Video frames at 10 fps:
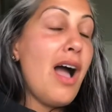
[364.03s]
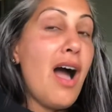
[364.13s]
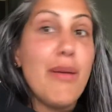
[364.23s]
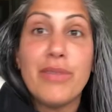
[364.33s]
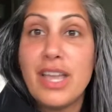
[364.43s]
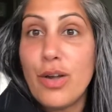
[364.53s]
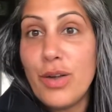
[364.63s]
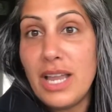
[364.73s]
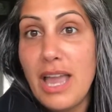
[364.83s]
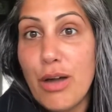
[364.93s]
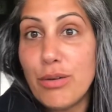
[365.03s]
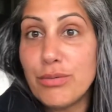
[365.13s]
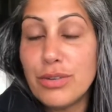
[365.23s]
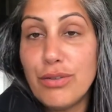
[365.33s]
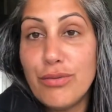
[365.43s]
I'm like, okay, now
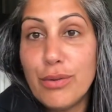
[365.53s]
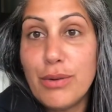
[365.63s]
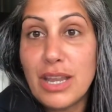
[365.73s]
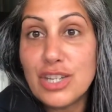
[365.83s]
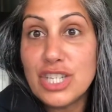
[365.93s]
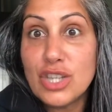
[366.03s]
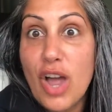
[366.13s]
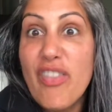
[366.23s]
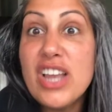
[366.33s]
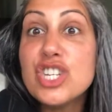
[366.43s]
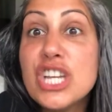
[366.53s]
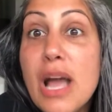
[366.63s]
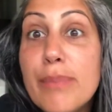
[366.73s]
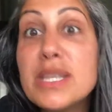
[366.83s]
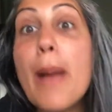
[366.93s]
you've ruined it. She's gone. Then she
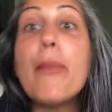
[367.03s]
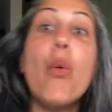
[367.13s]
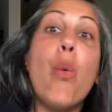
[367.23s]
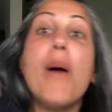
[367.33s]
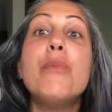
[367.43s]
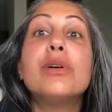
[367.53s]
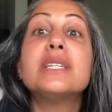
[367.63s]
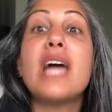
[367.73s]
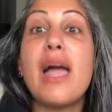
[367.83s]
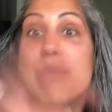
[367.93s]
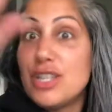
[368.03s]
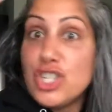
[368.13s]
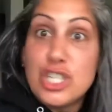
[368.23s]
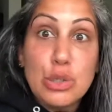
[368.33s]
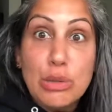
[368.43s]
comes up one more time and
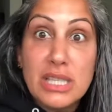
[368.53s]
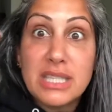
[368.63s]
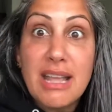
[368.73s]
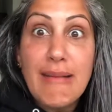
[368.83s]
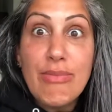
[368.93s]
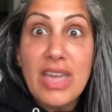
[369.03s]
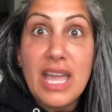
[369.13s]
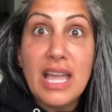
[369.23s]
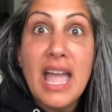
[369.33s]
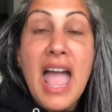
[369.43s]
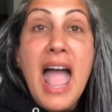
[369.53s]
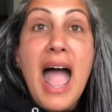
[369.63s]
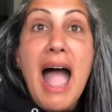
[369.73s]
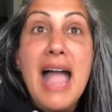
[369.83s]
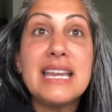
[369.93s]
she's doing the same thing,
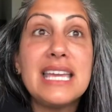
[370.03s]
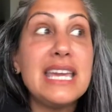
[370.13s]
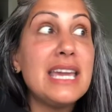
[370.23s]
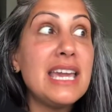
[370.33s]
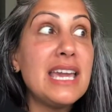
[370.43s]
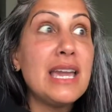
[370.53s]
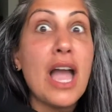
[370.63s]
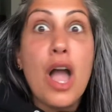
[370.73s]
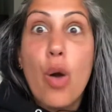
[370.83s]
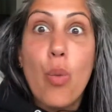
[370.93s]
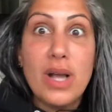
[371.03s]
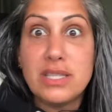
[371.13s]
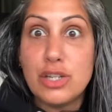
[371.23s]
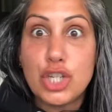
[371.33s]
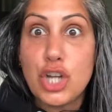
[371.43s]
and he was
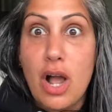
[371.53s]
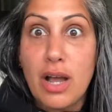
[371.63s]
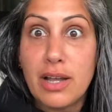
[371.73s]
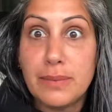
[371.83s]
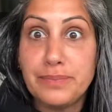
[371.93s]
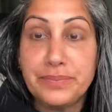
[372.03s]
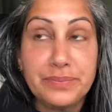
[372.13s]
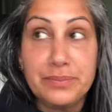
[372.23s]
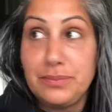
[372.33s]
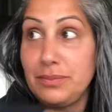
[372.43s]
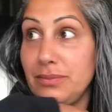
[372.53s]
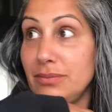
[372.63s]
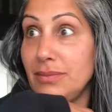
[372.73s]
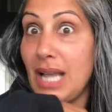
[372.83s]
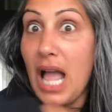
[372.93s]
in shock.
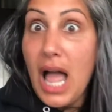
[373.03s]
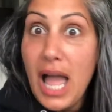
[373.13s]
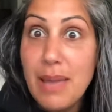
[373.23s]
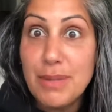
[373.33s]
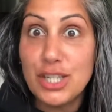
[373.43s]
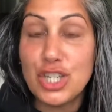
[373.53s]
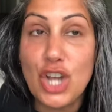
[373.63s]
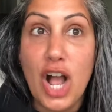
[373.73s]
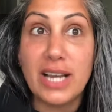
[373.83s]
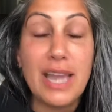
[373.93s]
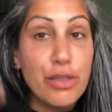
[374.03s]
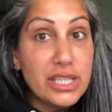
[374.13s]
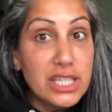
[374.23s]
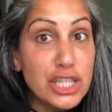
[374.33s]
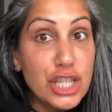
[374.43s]
I'm in shock. Now
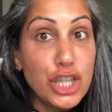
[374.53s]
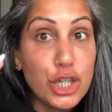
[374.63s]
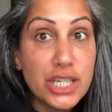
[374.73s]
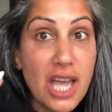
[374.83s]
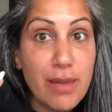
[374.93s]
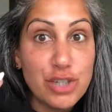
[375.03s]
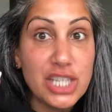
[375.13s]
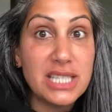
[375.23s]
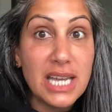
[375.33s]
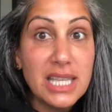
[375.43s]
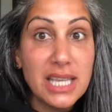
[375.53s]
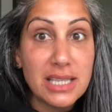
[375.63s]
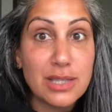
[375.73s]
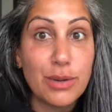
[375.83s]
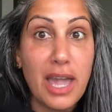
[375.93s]
this is the third time she's done
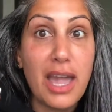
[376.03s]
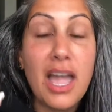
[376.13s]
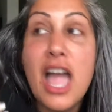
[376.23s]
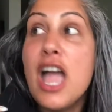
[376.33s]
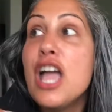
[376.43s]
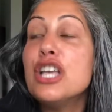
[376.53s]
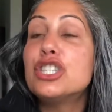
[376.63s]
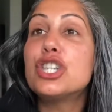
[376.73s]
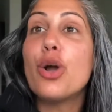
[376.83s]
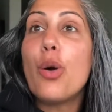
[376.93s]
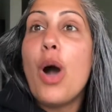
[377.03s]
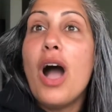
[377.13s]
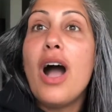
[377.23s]
this, okay? So